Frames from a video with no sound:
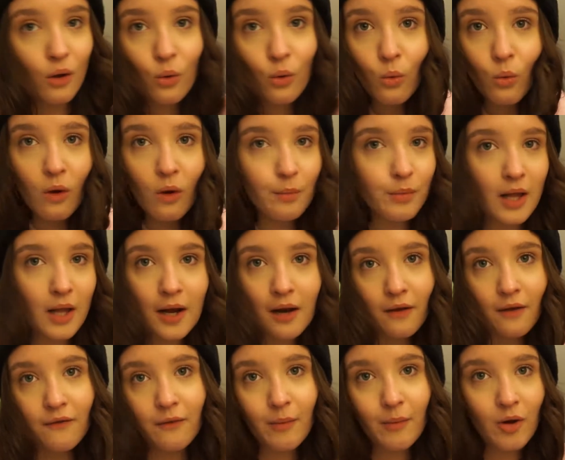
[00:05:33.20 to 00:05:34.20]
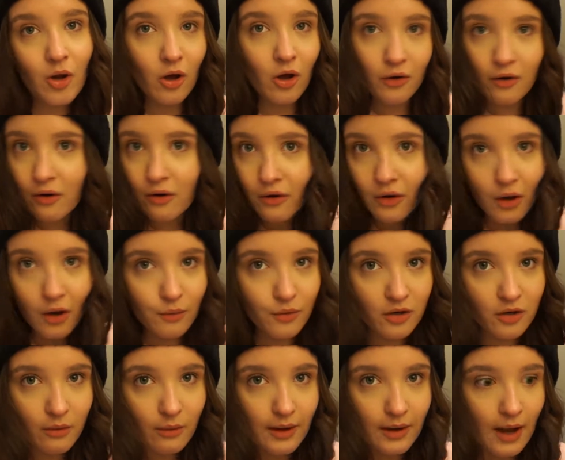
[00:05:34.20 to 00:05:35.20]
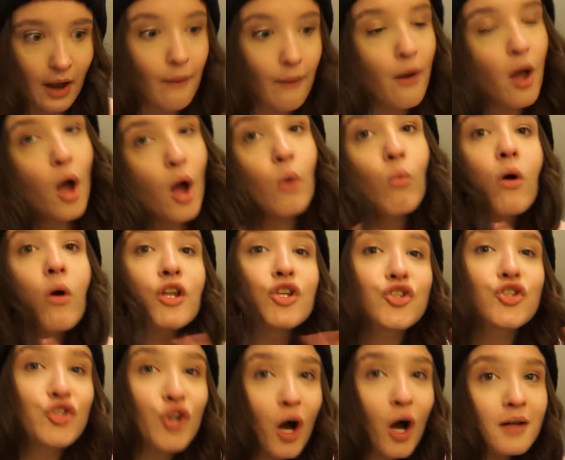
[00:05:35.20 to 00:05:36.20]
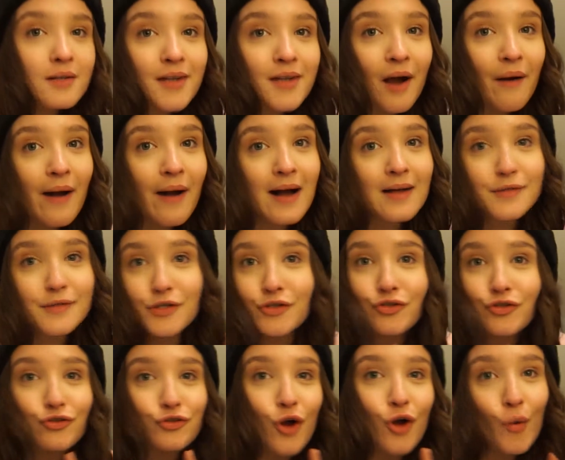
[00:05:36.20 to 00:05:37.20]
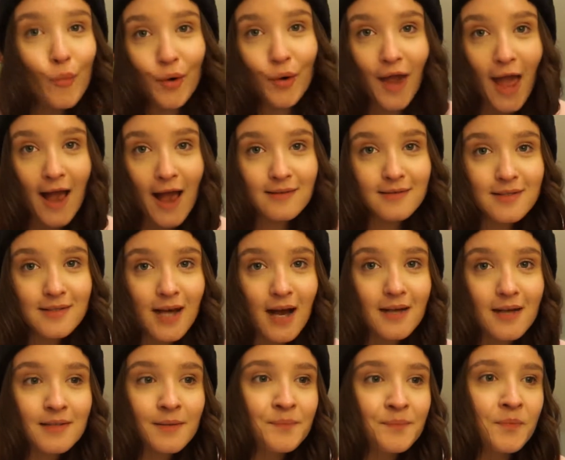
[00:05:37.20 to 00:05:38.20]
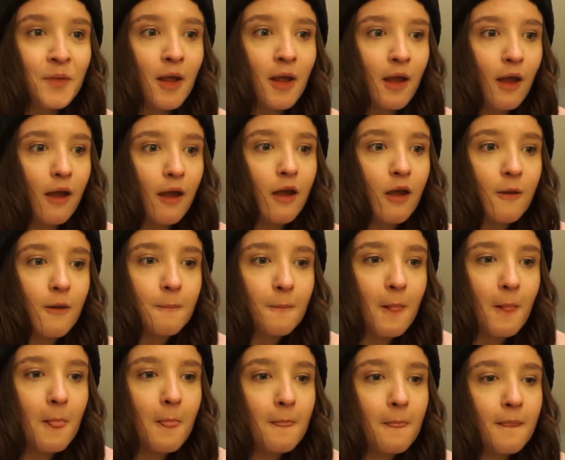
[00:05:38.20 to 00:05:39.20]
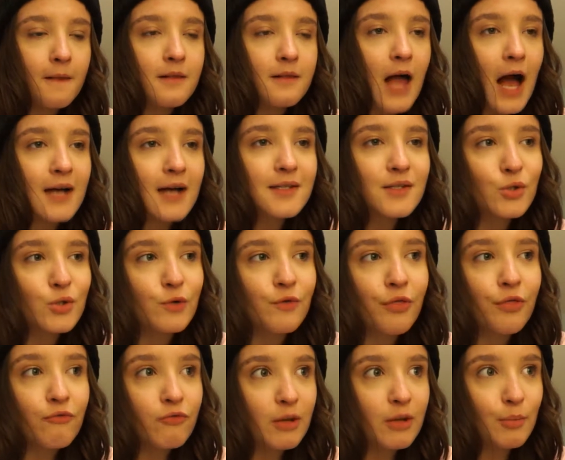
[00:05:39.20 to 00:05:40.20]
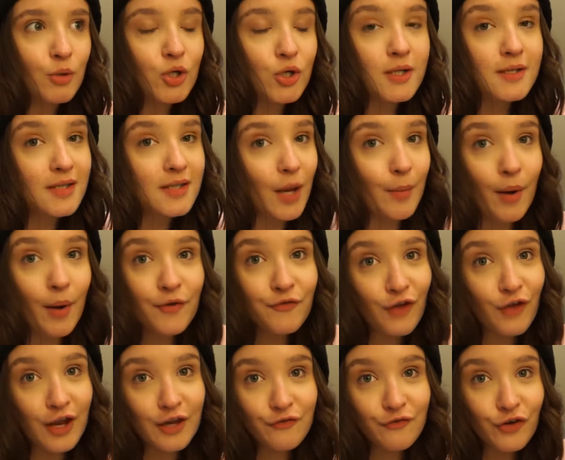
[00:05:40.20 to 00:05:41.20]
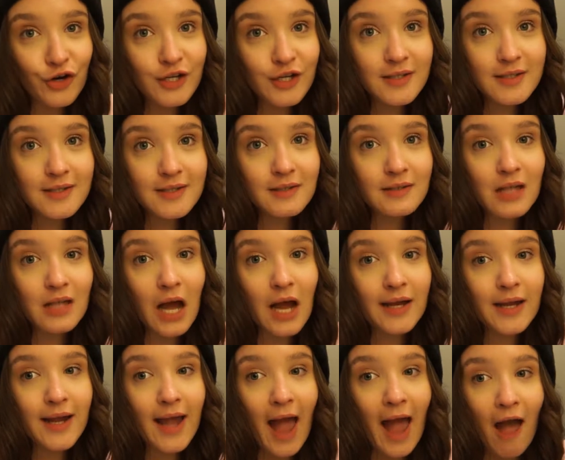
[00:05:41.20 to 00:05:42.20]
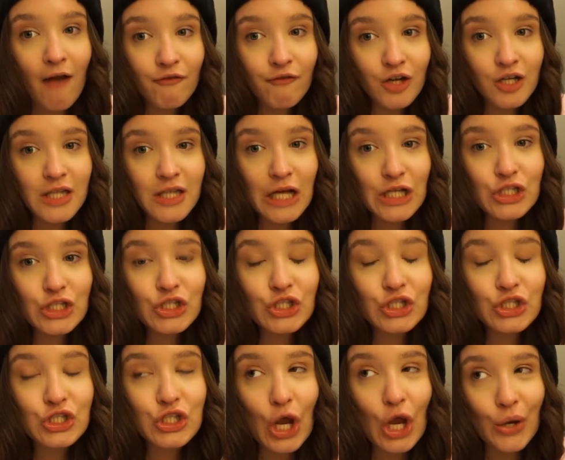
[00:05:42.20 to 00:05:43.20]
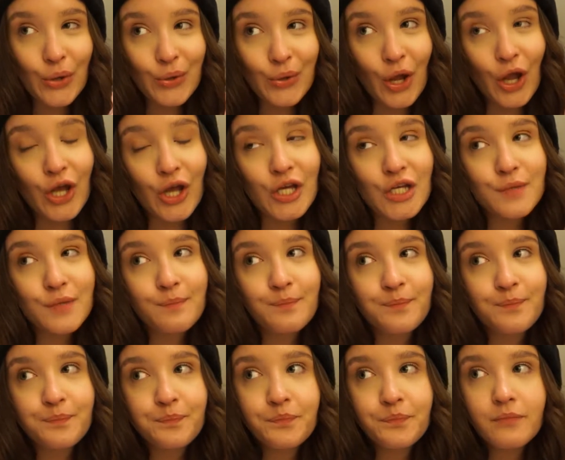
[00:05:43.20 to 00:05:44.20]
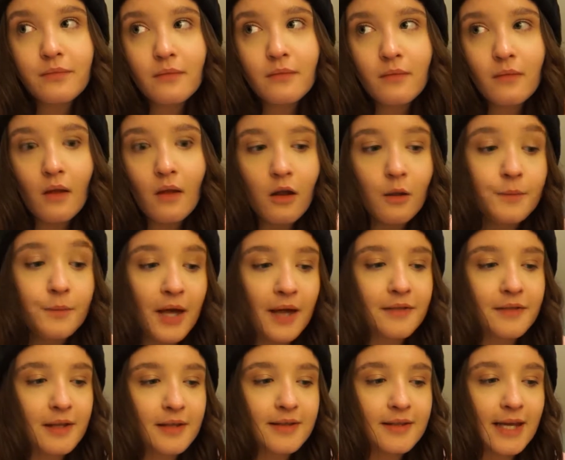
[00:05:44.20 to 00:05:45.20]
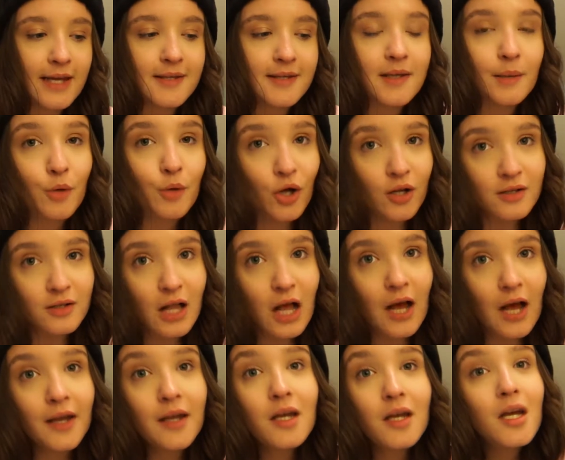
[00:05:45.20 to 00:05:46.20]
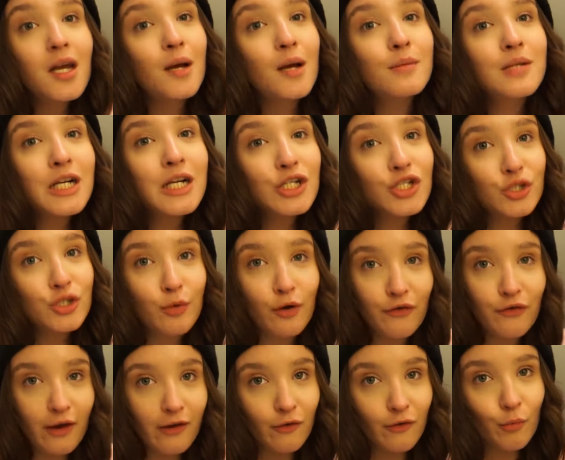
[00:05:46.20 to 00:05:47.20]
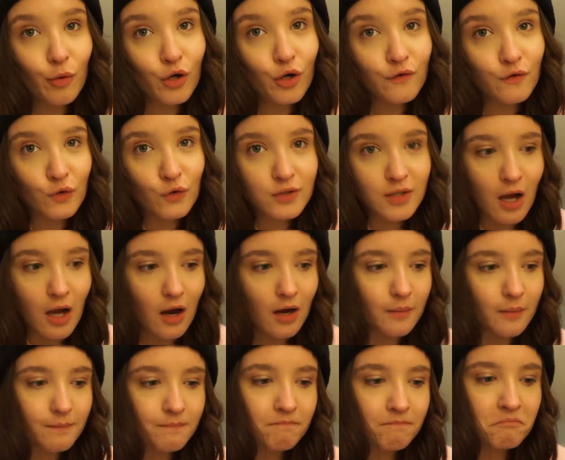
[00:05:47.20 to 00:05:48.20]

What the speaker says: what planet have you been on? Go and do it now. What it starts out as is not what it ends as. The last sort of 3 books are my favourites, like, ever. They're so good. And I think this, I'm not going to lie, potentially my favourite book of all time.